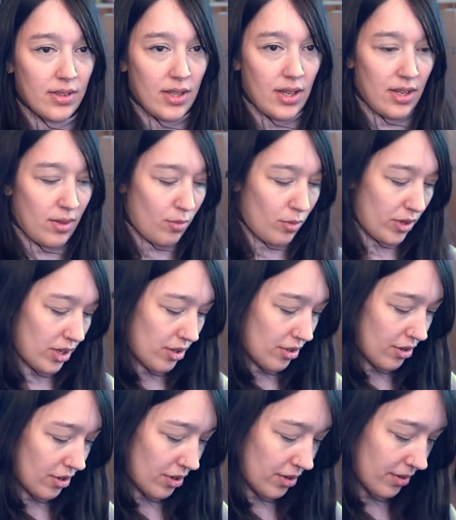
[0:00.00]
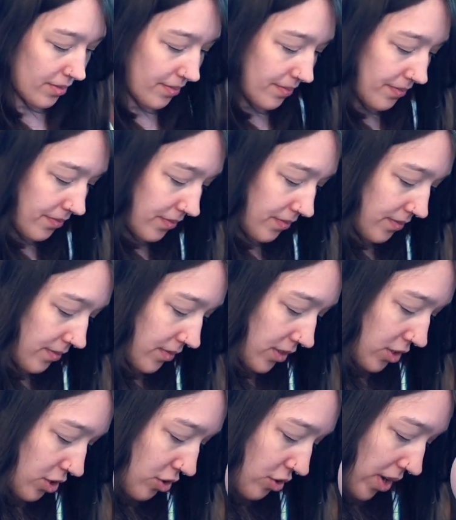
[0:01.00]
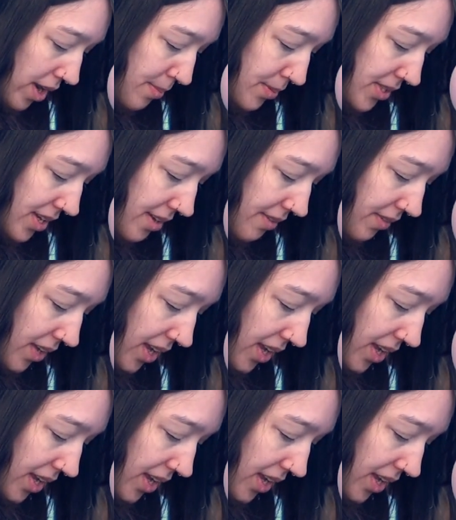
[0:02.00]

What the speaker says: one of their straps. They have